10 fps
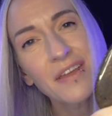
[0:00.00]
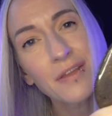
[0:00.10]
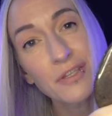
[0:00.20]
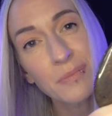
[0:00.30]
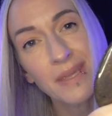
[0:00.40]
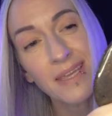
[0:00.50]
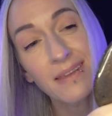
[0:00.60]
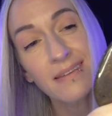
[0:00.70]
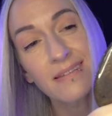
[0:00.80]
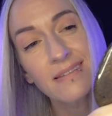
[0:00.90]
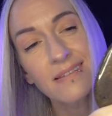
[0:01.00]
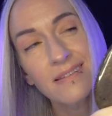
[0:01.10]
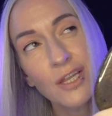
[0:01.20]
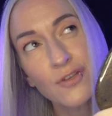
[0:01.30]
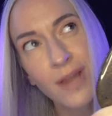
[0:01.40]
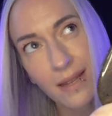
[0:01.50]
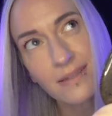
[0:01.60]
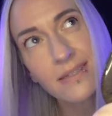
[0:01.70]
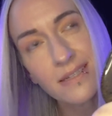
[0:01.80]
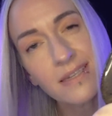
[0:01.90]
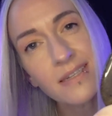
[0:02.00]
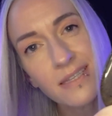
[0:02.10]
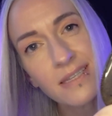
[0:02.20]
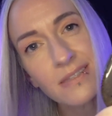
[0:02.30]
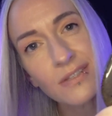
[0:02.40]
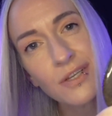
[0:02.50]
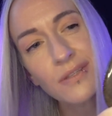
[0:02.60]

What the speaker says: to be attracted to these stones.